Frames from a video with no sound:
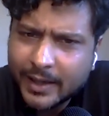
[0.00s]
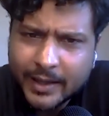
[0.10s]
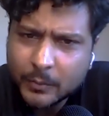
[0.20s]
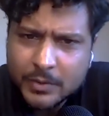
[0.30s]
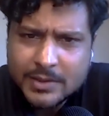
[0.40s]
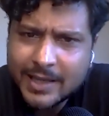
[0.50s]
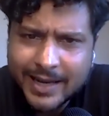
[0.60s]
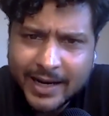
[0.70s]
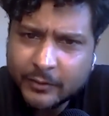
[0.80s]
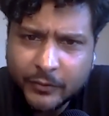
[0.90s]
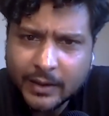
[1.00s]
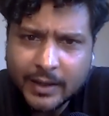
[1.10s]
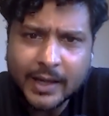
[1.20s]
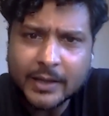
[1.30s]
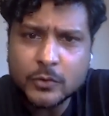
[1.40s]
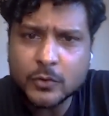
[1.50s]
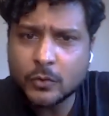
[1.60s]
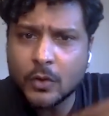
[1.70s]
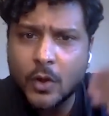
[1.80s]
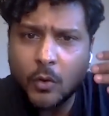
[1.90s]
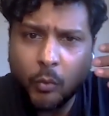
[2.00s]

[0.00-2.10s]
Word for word: Like it was great fun. Like I used to